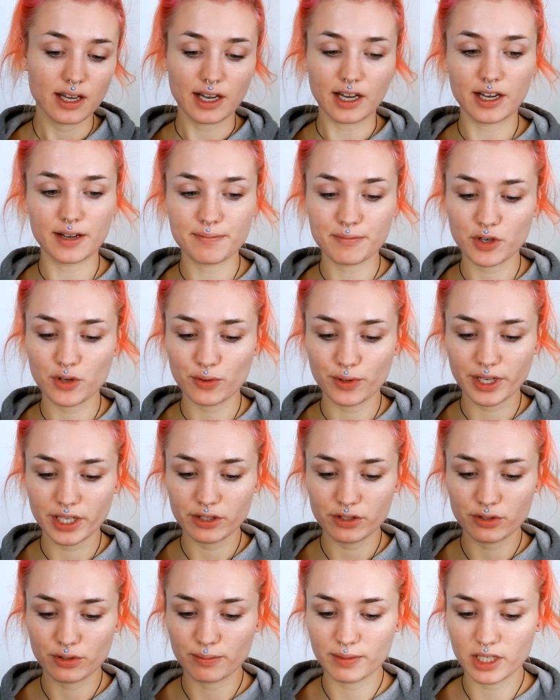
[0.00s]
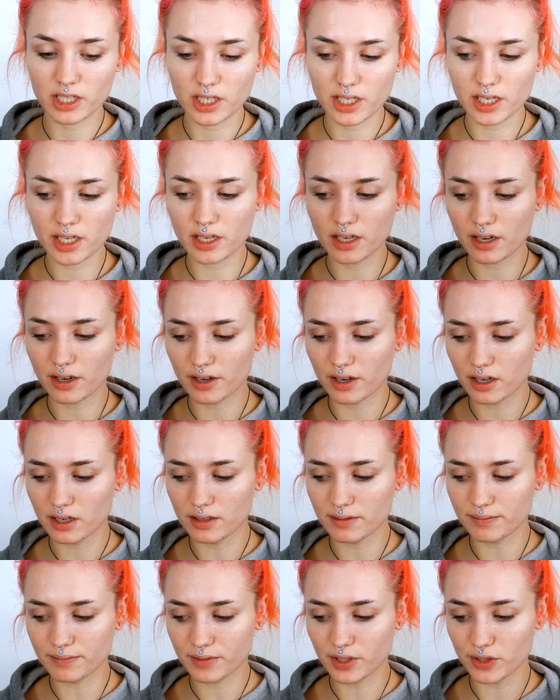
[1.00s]
I'm going to be
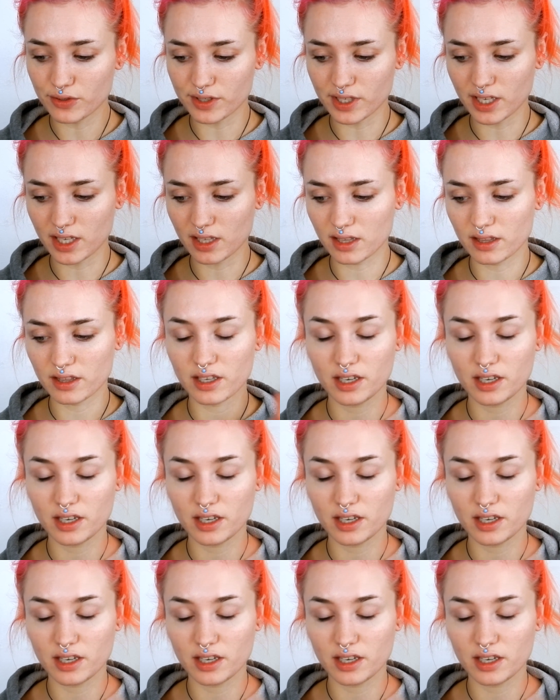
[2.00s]
using